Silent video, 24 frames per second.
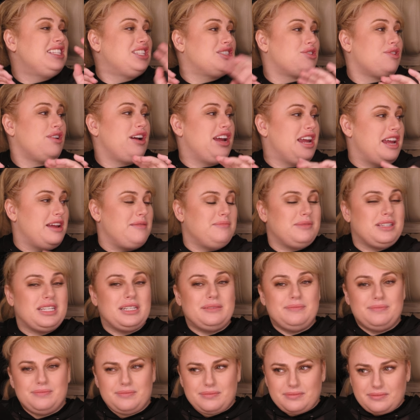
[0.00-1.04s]
screamed.
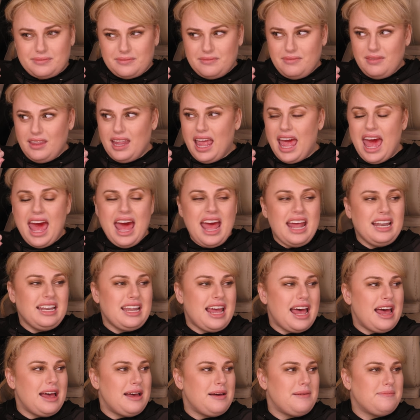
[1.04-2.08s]
And
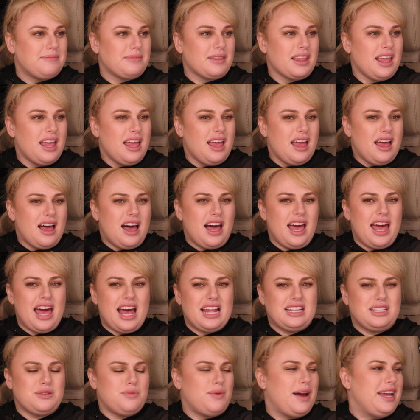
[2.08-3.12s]
I
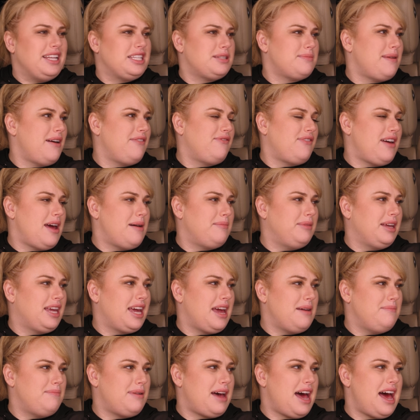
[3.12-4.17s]
had to wait till my family
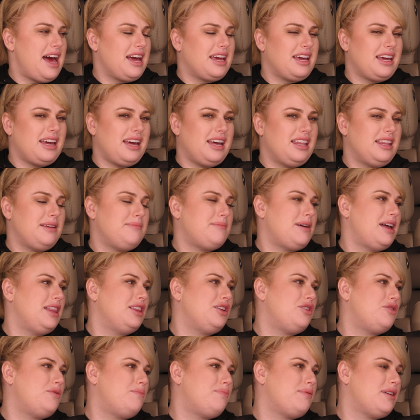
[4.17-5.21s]
came back. And then my
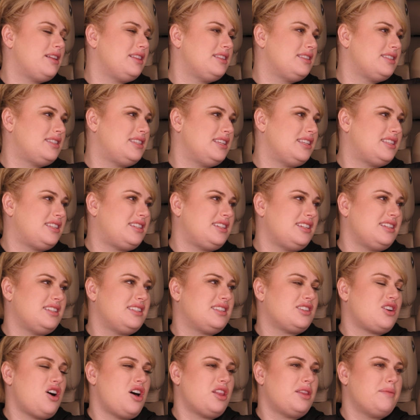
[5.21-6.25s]
little brother and
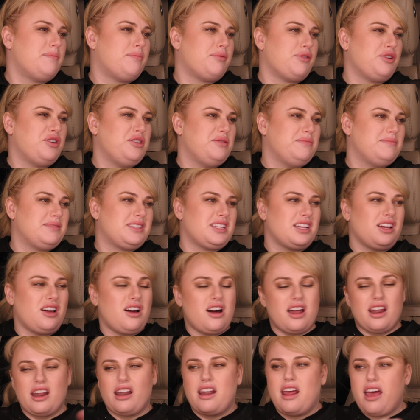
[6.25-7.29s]
sisters got the brooms and
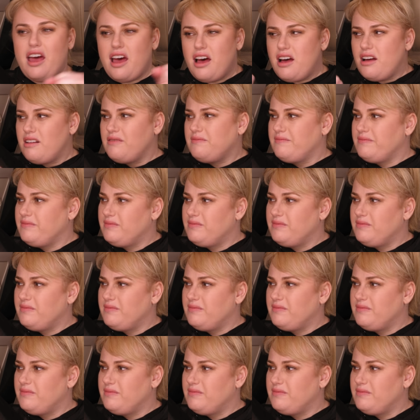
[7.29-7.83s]
got it out.